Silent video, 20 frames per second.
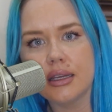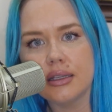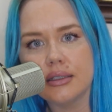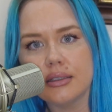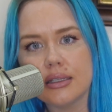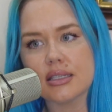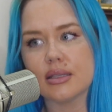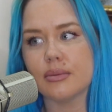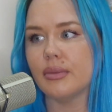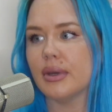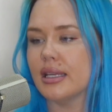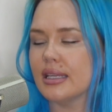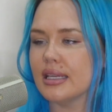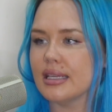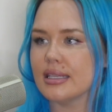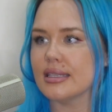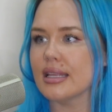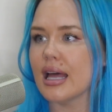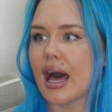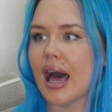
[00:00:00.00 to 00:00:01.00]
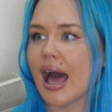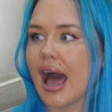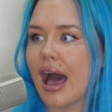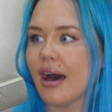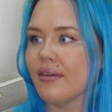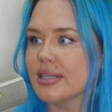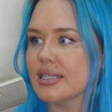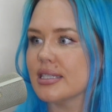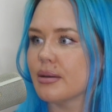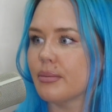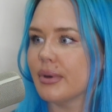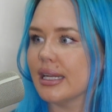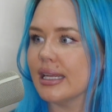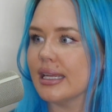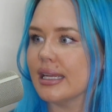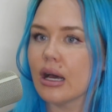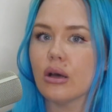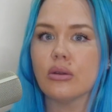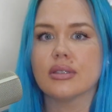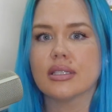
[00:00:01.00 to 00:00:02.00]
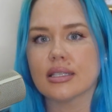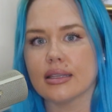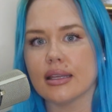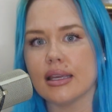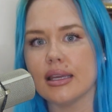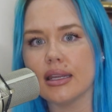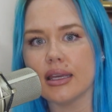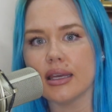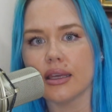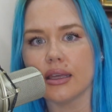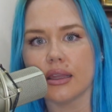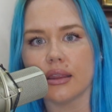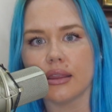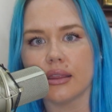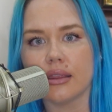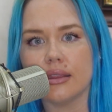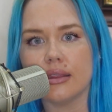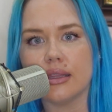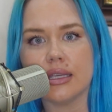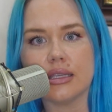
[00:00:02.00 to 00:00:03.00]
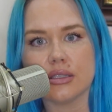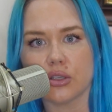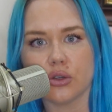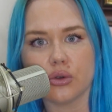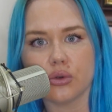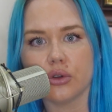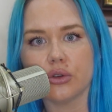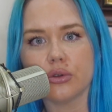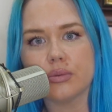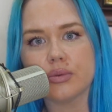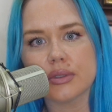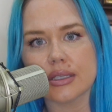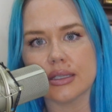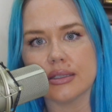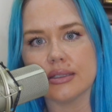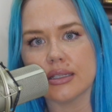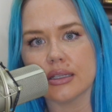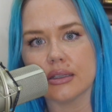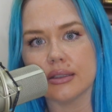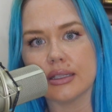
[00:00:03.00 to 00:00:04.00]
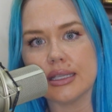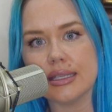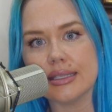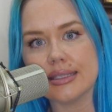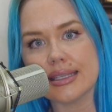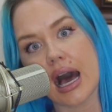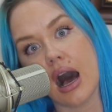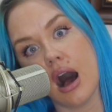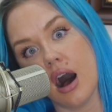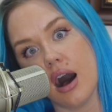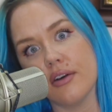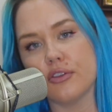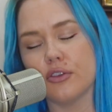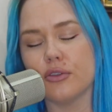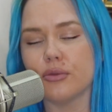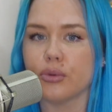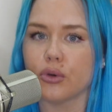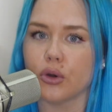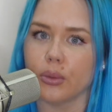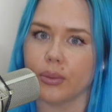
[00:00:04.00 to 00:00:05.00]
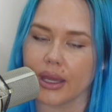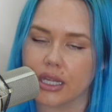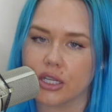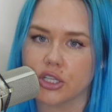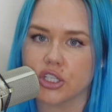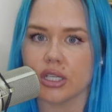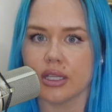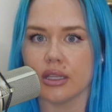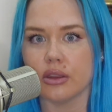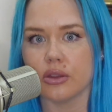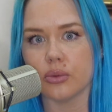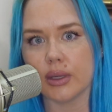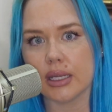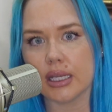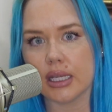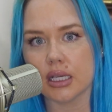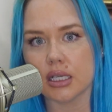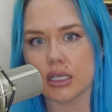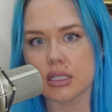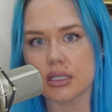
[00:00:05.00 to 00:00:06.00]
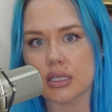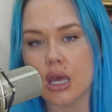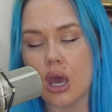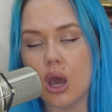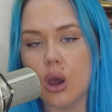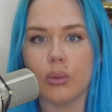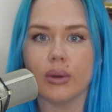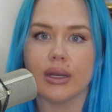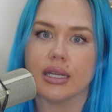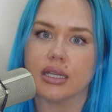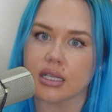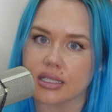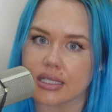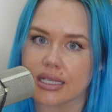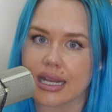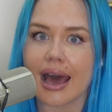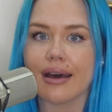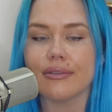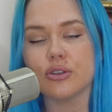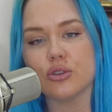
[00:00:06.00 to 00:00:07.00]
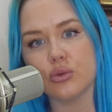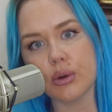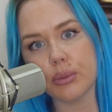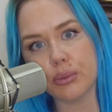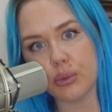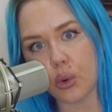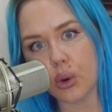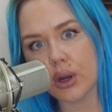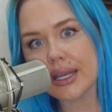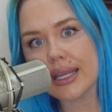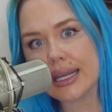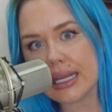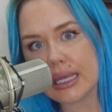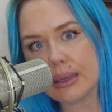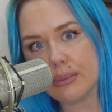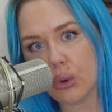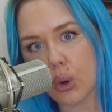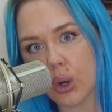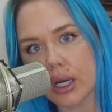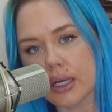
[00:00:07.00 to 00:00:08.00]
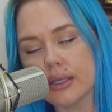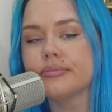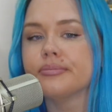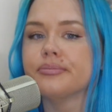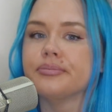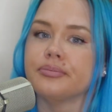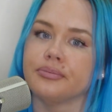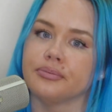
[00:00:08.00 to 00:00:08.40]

Doesn't mean he's not having somebody else leading these groups until he's off of probation in 3 years when he doesn't have to report anymore.